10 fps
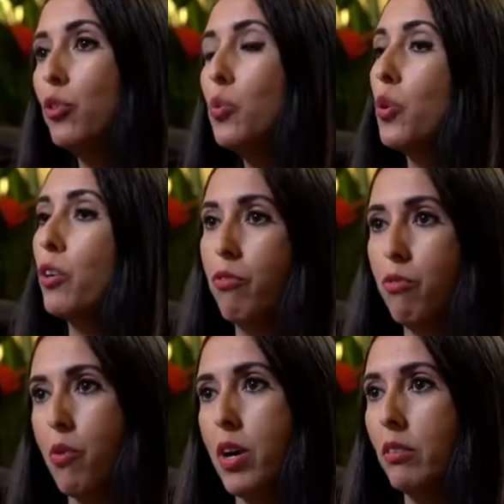to work
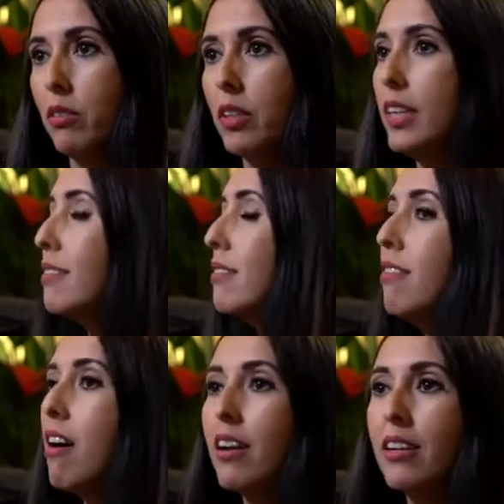for it. It's
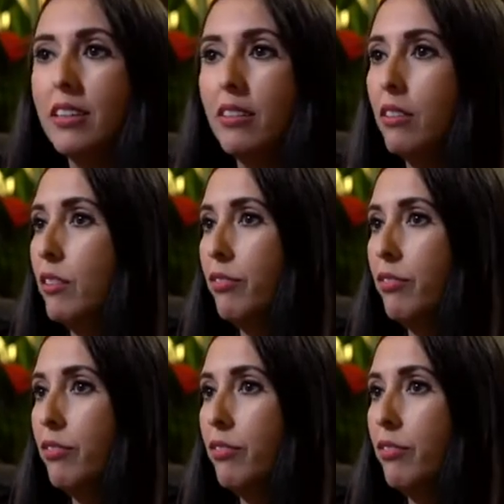not an easy